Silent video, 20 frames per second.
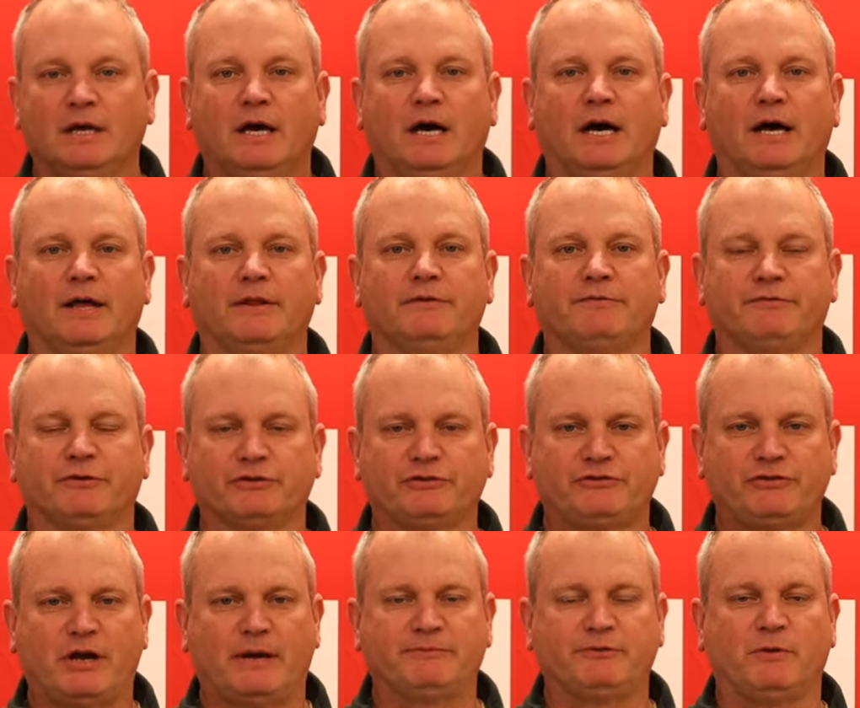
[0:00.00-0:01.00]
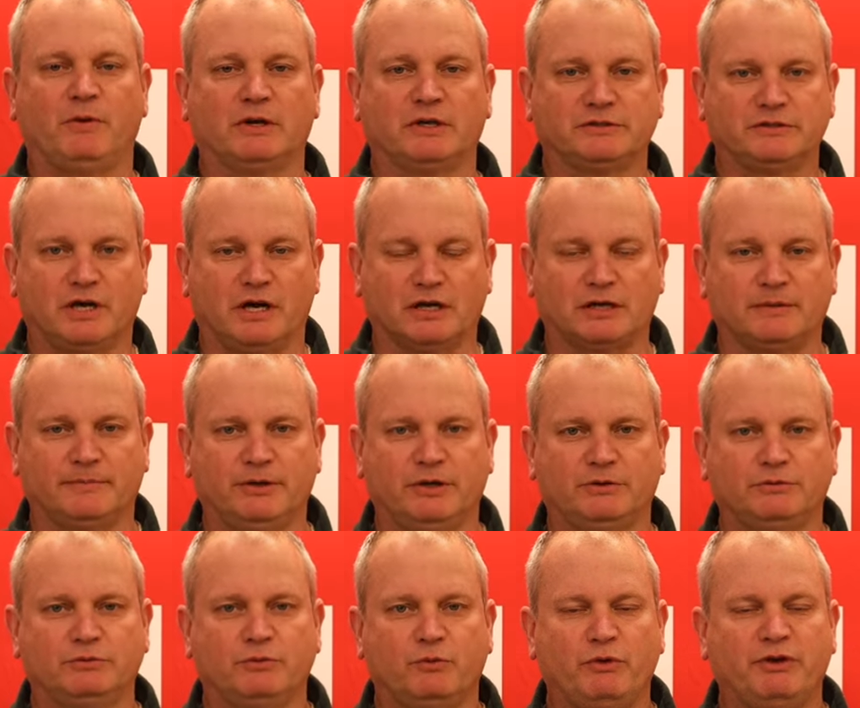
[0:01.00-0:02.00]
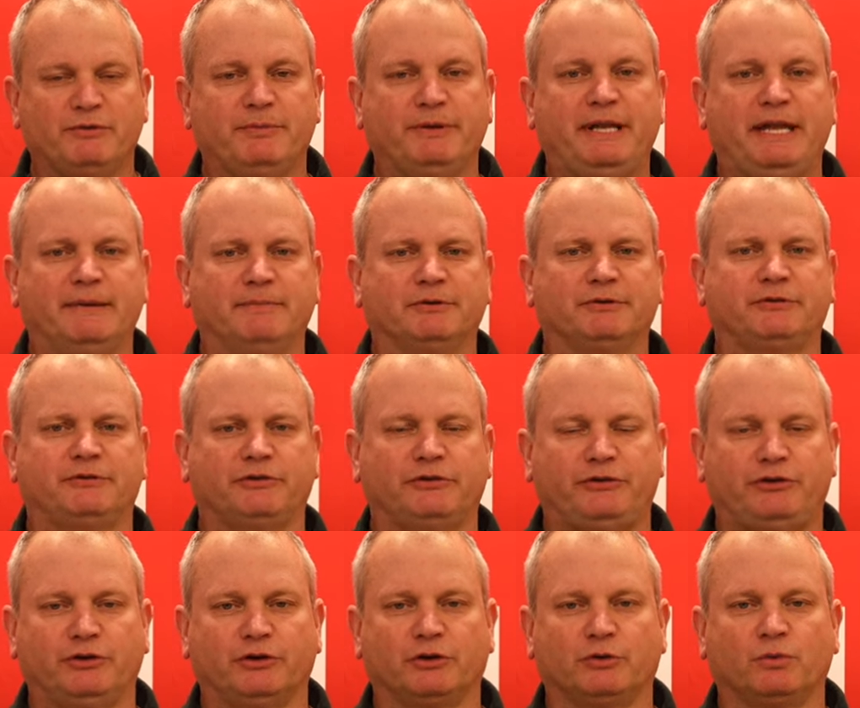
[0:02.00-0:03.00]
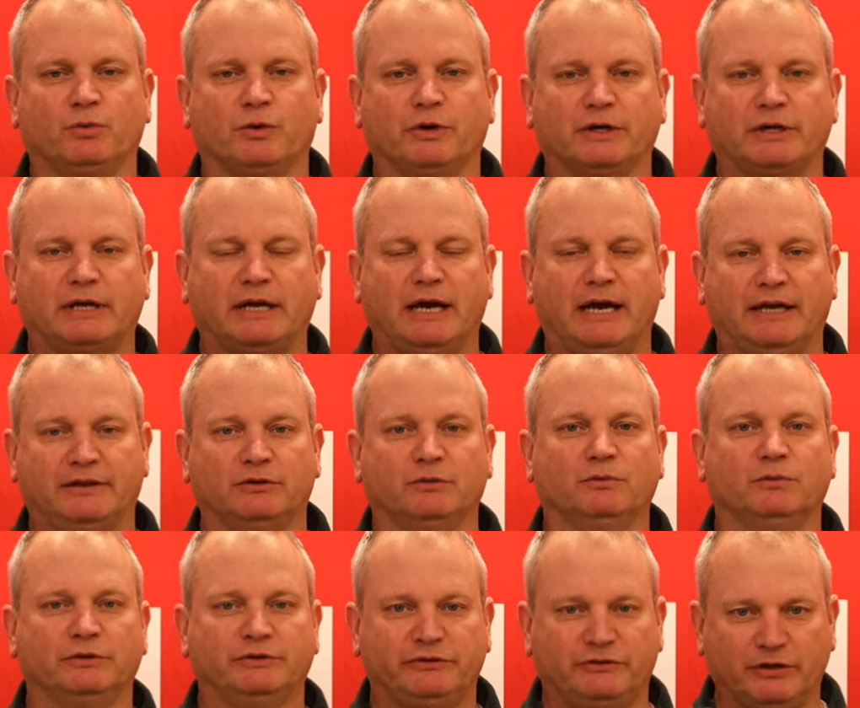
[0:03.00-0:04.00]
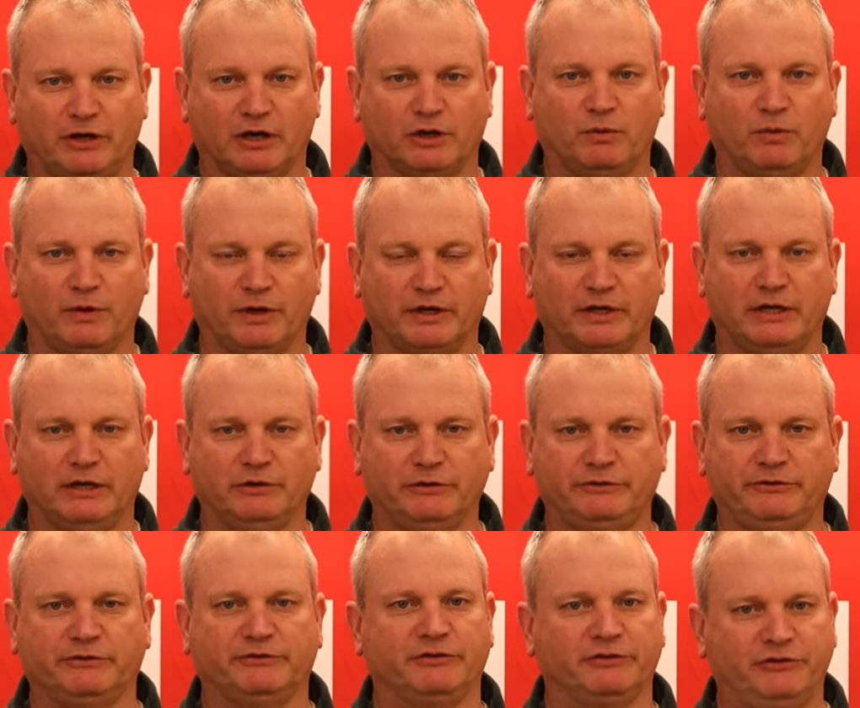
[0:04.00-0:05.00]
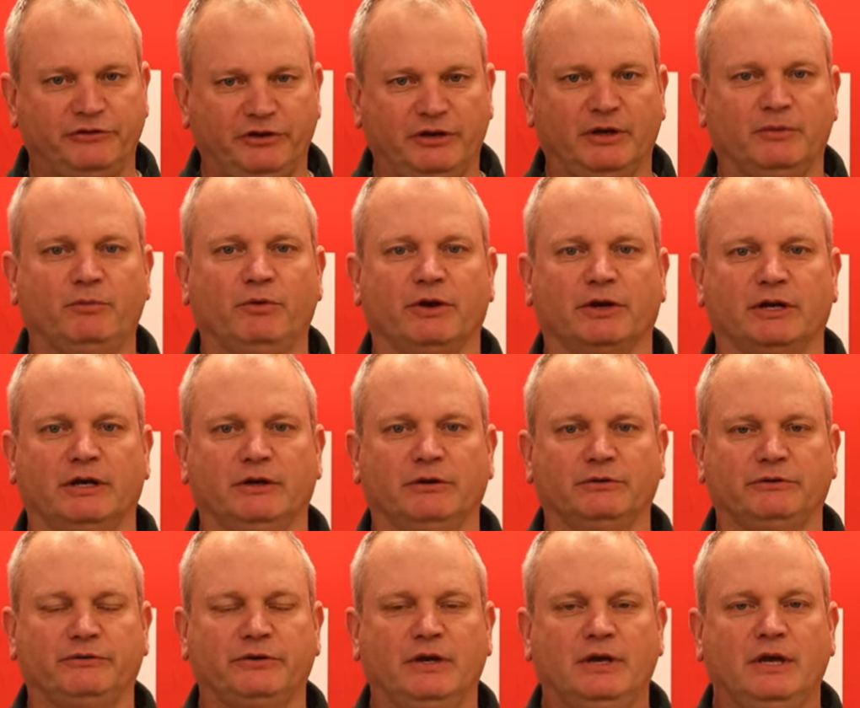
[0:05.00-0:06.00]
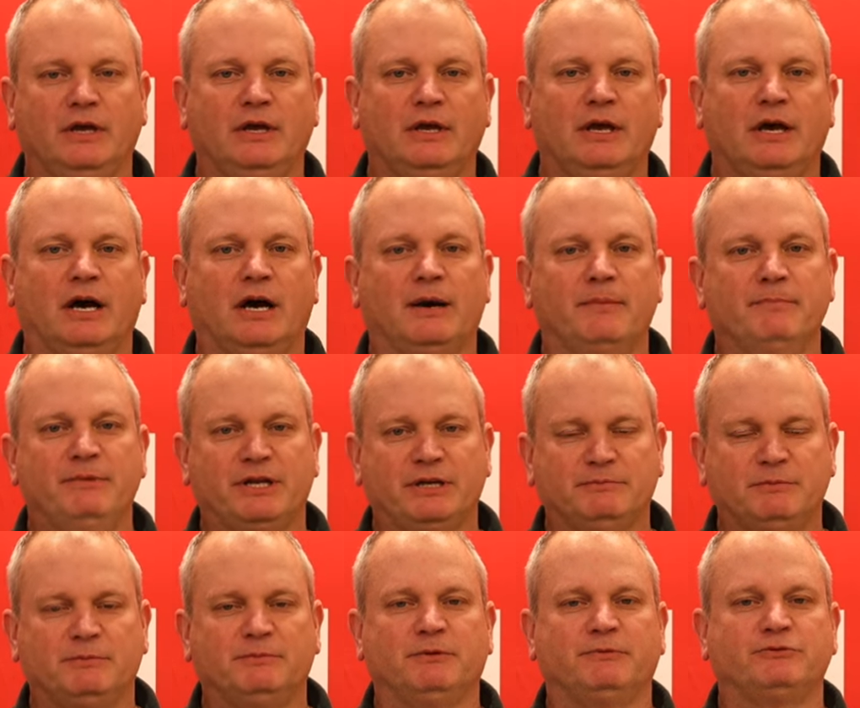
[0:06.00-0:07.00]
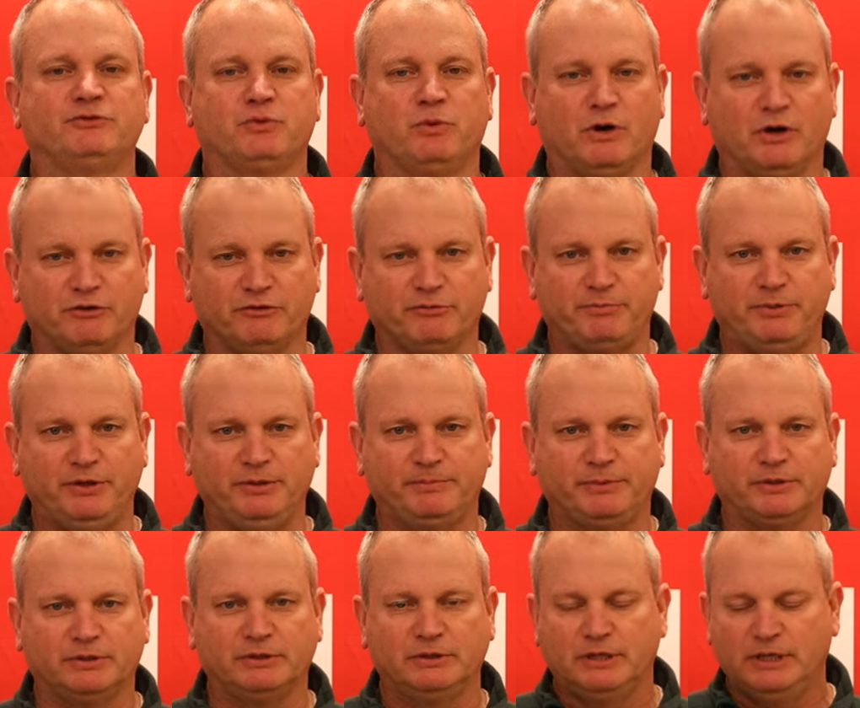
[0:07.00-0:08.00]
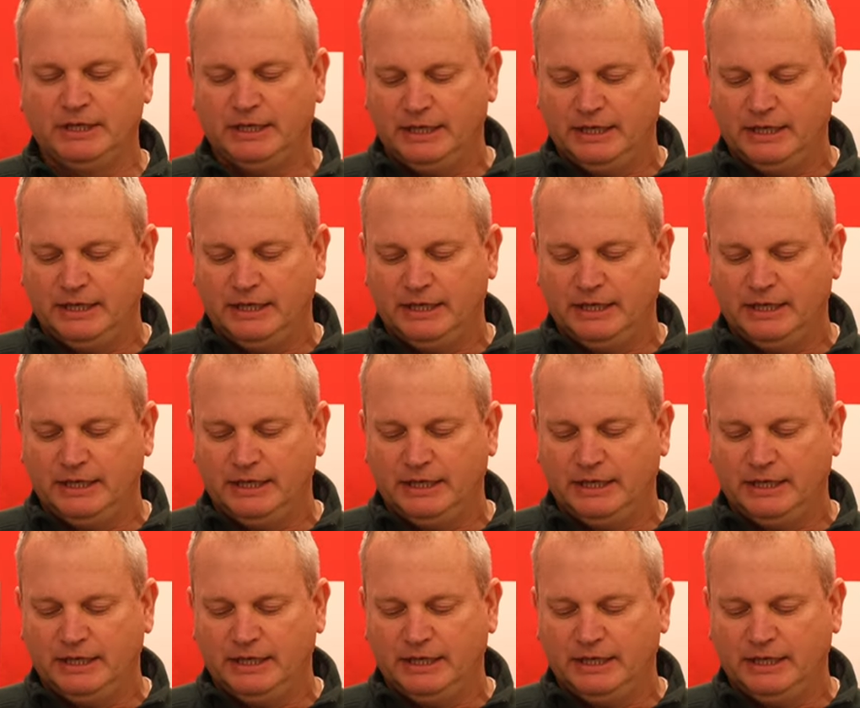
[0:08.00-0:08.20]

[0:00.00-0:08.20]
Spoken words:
The first jobs I want to talk about, we have been able to secure work at the Woodstock warehouse. It's a GM warehouse, a minimum of 12 people.